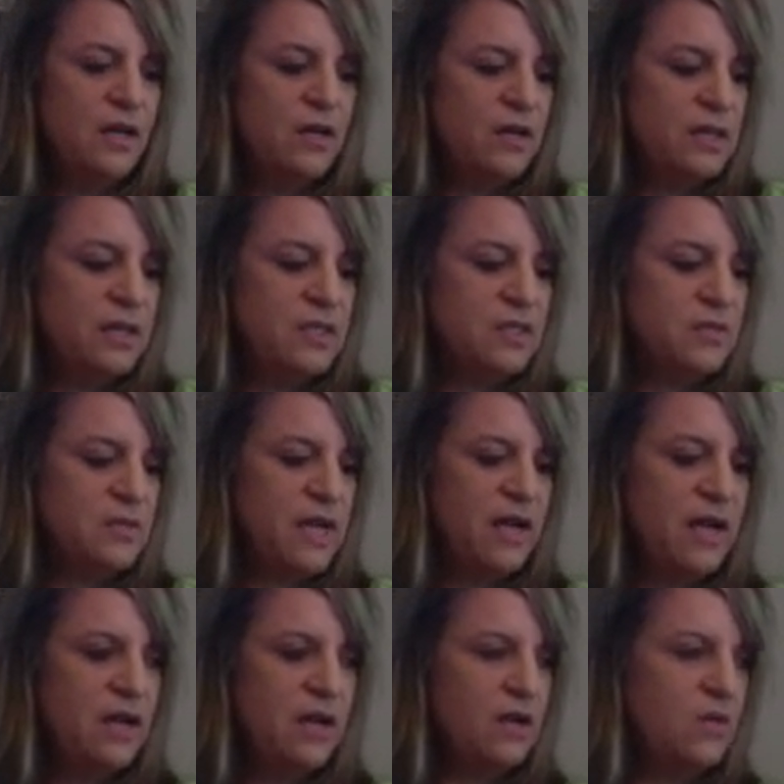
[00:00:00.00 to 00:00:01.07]
Okay, so
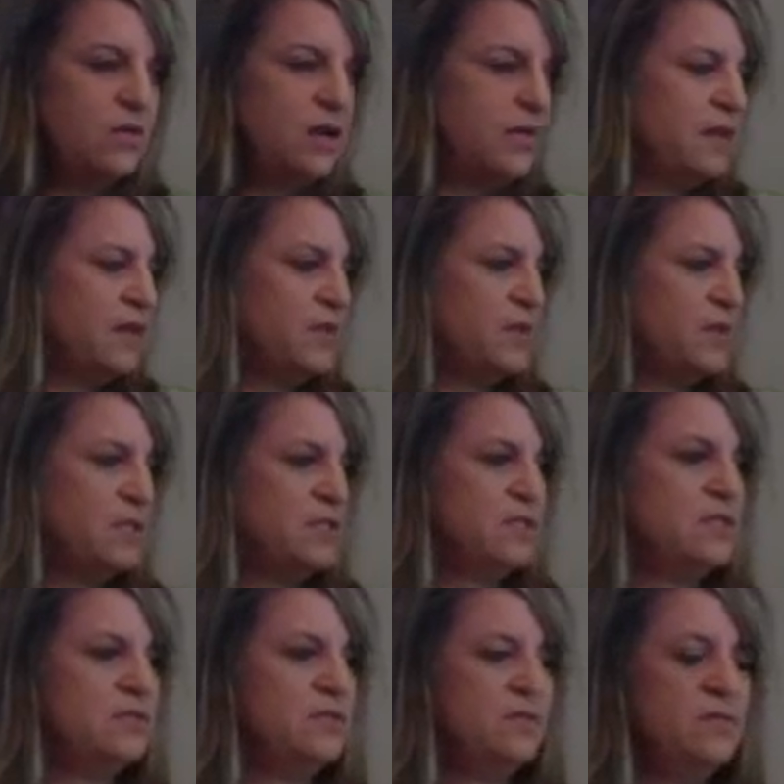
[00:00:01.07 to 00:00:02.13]
now I think I'm going to
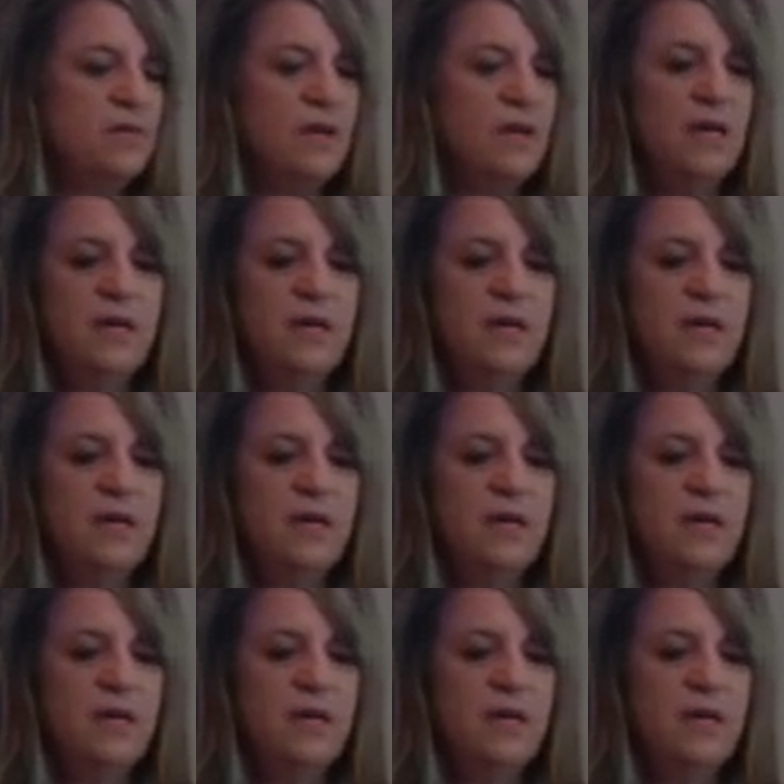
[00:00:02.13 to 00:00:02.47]
do